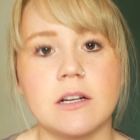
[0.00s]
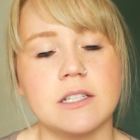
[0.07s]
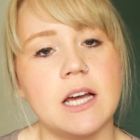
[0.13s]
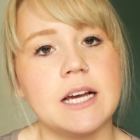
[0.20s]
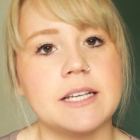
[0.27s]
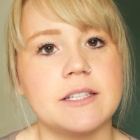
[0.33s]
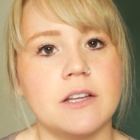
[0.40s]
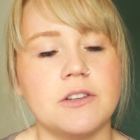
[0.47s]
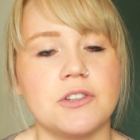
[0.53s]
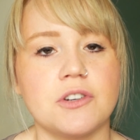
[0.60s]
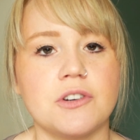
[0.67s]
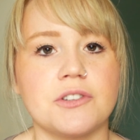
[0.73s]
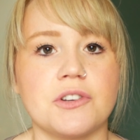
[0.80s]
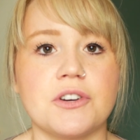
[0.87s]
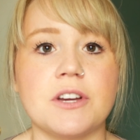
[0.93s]
tie
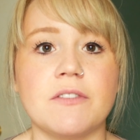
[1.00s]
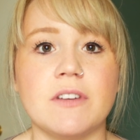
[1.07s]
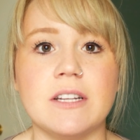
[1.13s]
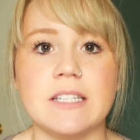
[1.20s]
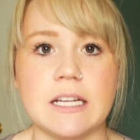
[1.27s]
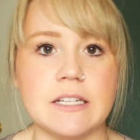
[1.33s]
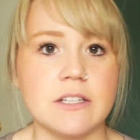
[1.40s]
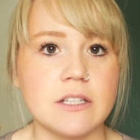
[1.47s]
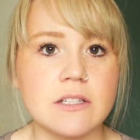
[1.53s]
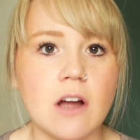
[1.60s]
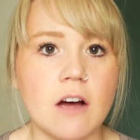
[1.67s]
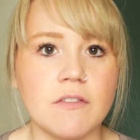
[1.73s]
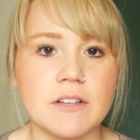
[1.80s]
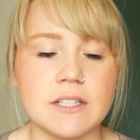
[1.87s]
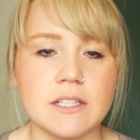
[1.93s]
centers or even dentist
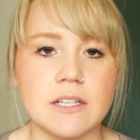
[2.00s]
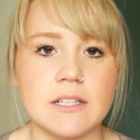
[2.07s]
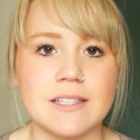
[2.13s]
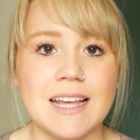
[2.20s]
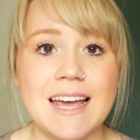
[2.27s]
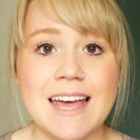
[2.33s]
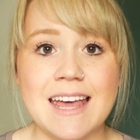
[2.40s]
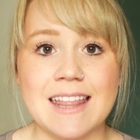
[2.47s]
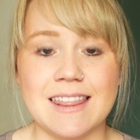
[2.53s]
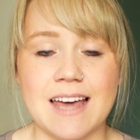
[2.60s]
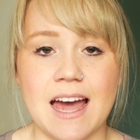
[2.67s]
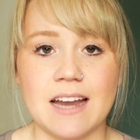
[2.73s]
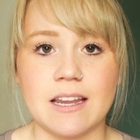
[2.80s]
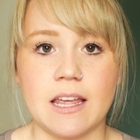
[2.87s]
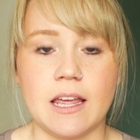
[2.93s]
offices
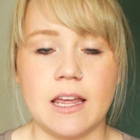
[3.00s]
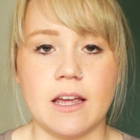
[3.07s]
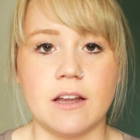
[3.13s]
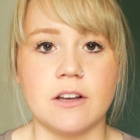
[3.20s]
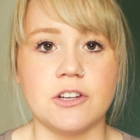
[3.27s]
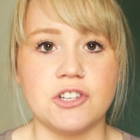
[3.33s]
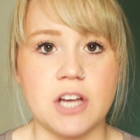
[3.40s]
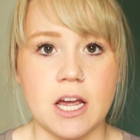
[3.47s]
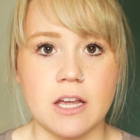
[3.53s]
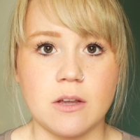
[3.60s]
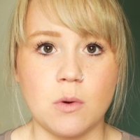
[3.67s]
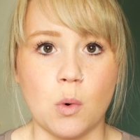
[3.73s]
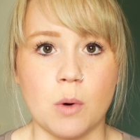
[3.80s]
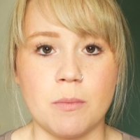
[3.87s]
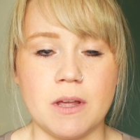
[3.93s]
that can
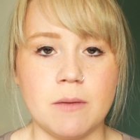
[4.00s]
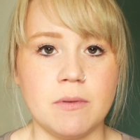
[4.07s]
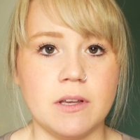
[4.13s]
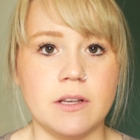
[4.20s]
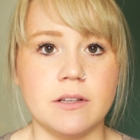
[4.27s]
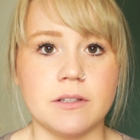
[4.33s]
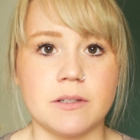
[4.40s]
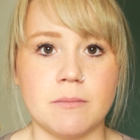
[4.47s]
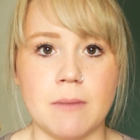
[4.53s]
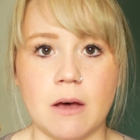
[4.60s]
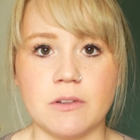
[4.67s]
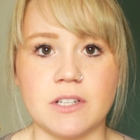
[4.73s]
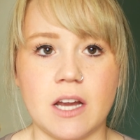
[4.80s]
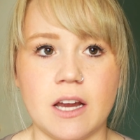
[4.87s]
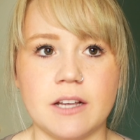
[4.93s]
check your baby's
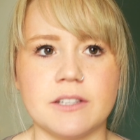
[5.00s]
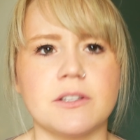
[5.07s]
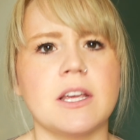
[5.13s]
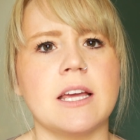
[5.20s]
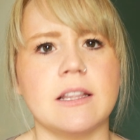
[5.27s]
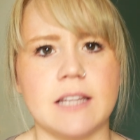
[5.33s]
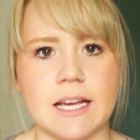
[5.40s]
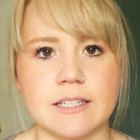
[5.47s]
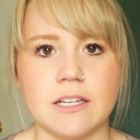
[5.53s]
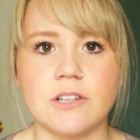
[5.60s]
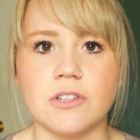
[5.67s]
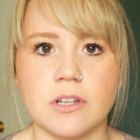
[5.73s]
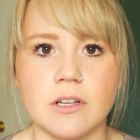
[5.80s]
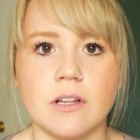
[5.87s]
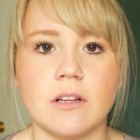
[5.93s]
mouth ties, and
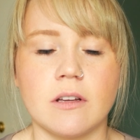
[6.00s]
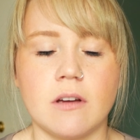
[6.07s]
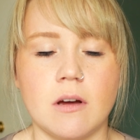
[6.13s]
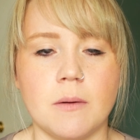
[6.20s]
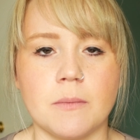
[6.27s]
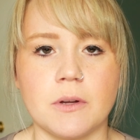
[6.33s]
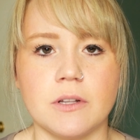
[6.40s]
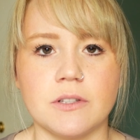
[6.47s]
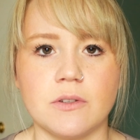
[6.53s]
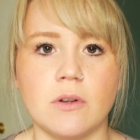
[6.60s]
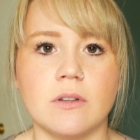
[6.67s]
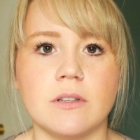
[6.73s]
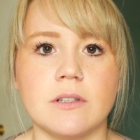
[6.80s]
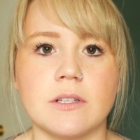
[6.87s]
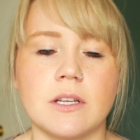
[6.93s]
lactation
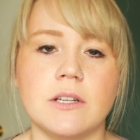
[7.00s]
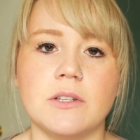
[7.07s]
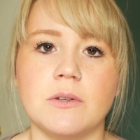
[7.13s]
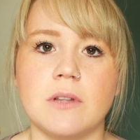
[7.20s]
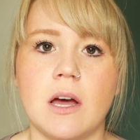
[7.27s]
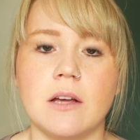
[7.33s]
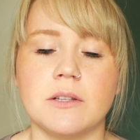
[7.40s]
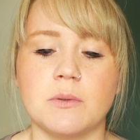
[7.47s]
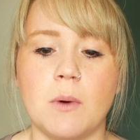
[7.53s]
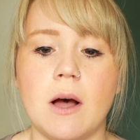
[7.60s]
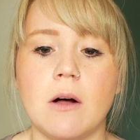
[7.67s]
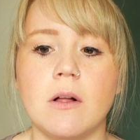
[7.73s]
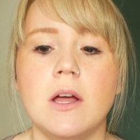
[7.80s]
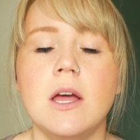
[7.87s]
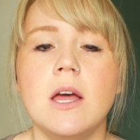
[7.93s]
consultants can do that as
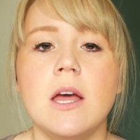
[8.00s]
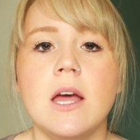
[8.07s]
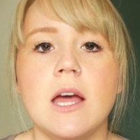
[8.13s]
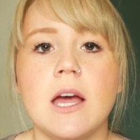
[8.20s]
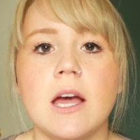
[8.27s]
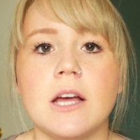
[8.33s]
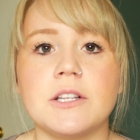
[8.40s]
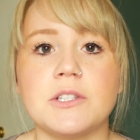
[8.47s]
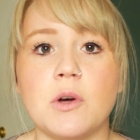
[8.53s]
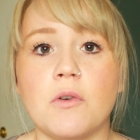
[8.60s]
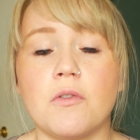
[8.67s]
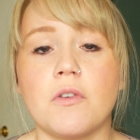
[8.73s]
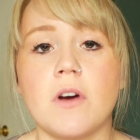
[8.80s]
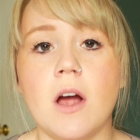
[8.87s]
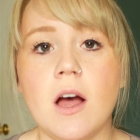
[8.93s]
well. So
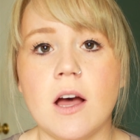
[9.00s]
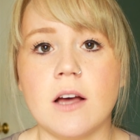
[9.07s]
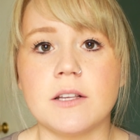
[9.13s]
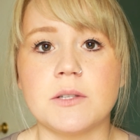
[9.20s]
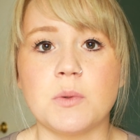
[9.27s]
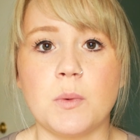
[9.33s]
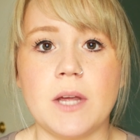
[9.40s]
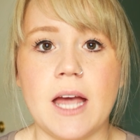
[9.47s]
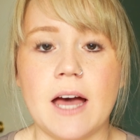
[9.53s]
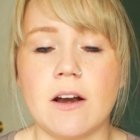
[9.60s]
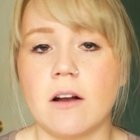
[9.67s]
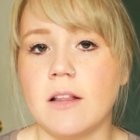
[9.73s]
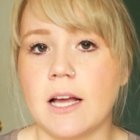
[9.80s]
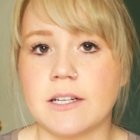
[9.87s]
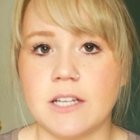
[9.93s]
for us, we had
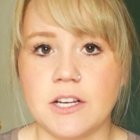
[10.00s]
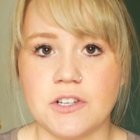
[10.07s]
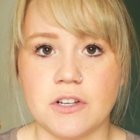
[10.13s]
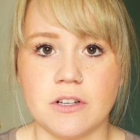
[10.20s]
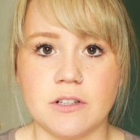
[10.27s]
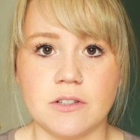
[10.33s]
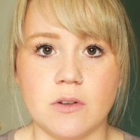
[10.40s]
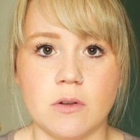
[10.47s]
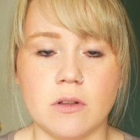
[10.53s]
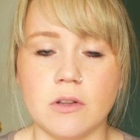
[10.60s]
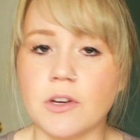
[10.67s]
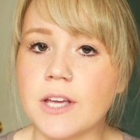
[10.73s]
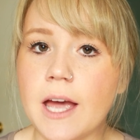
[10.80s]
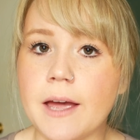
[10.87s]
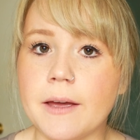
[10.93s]
our lactation consultant
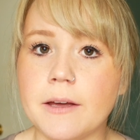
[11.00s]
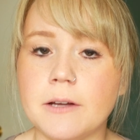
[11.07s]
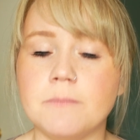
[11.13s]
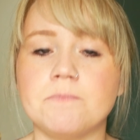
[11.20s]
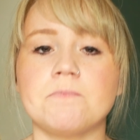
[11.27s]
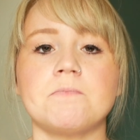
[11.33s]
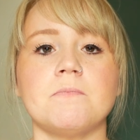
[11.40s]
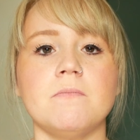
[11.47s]
look at him.